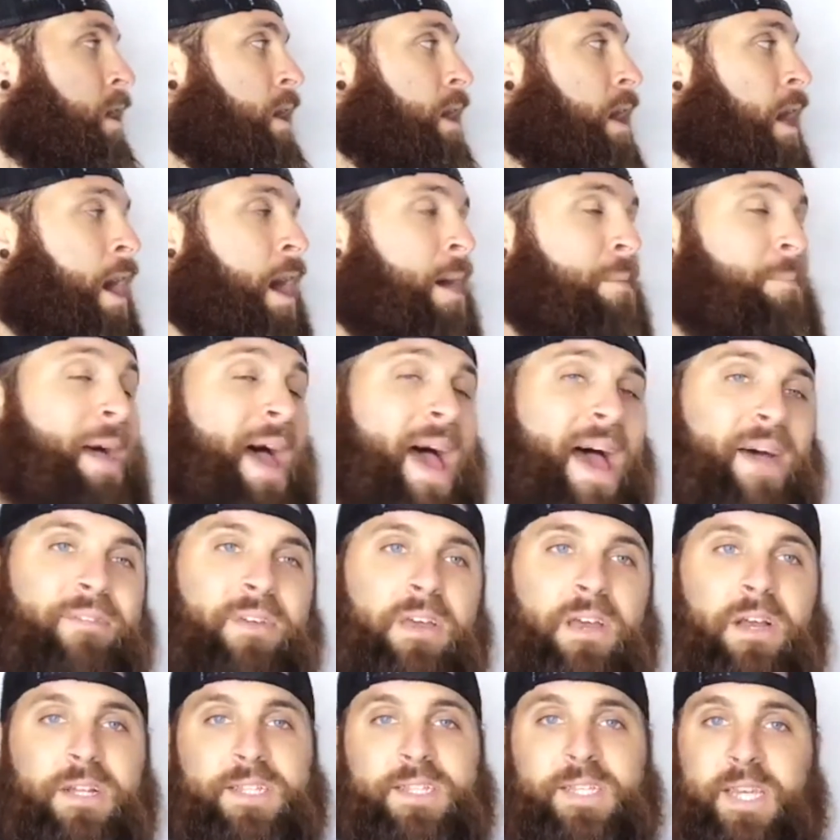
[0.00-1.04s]
um, having
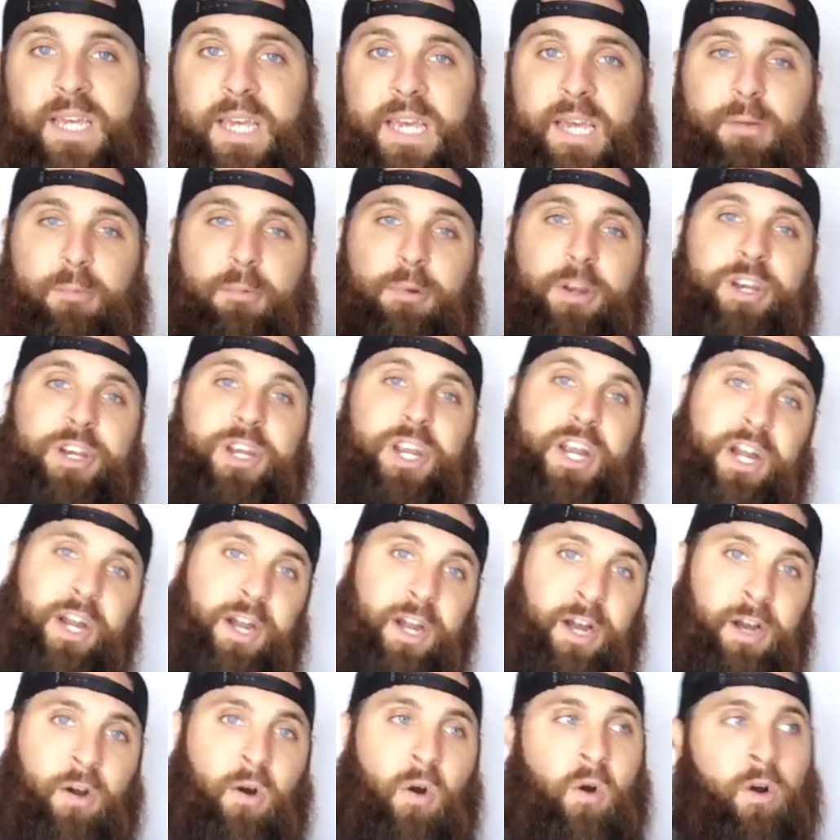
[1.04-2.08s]
a team
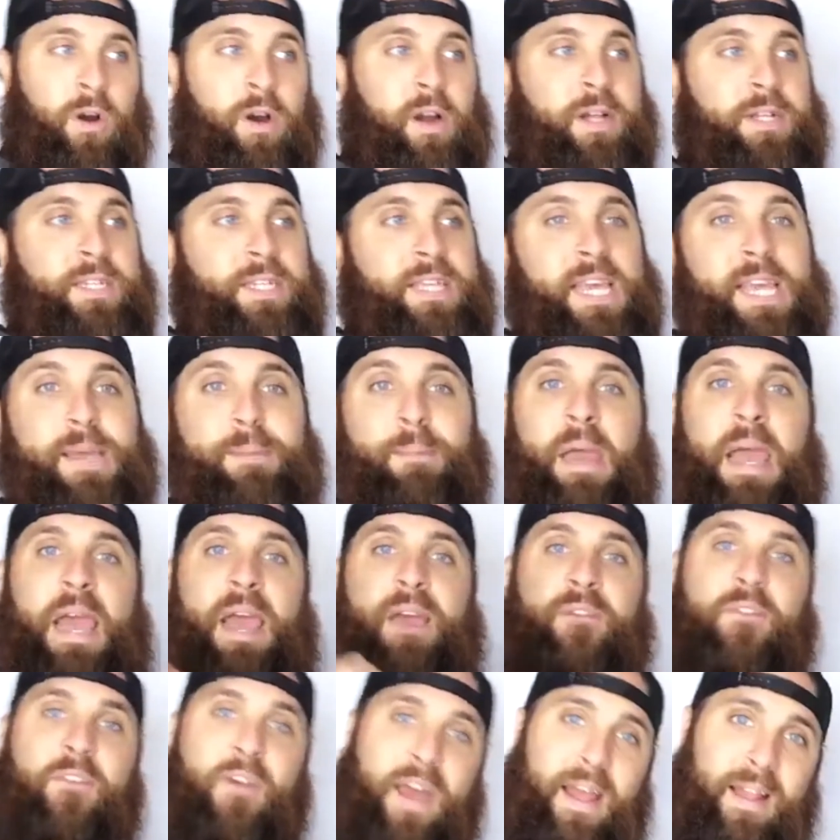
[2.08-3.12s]
dinner or a team
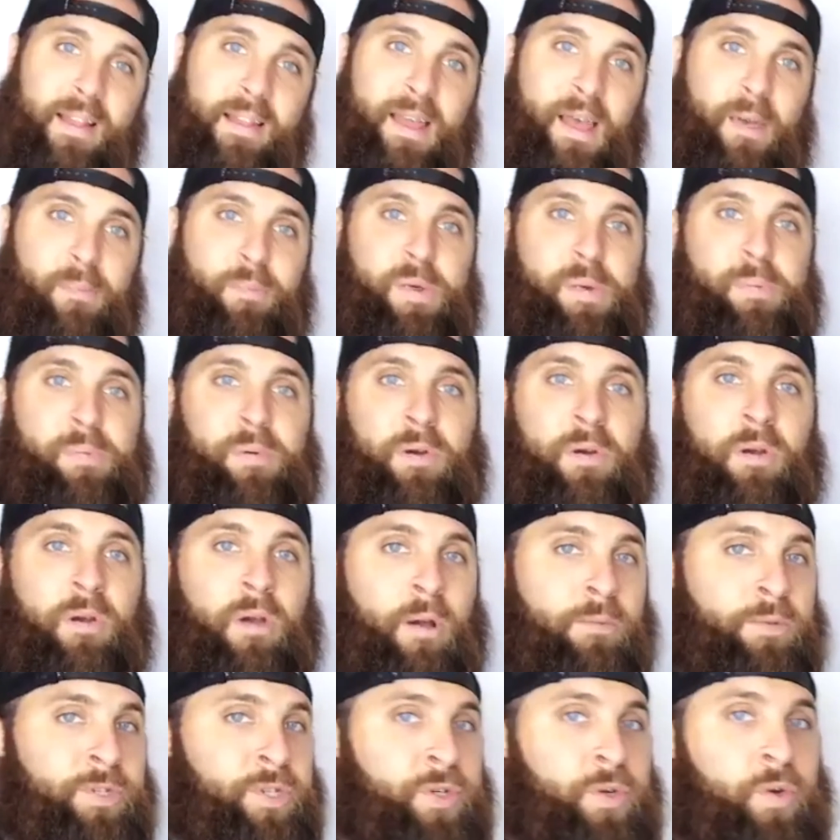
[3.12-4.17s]
event that people can
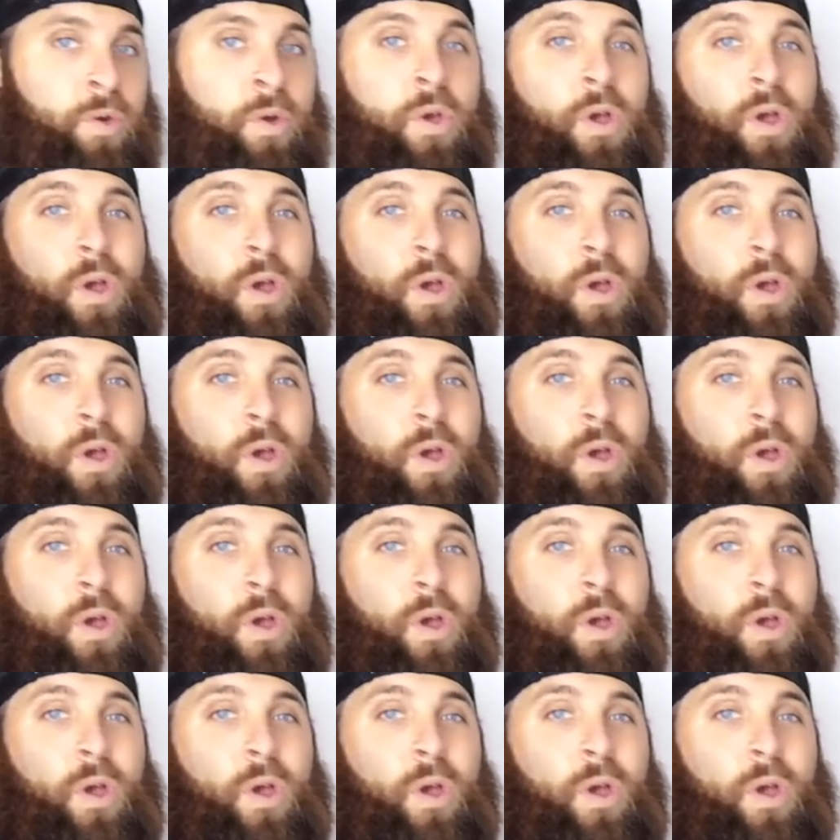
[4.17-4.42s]
come to.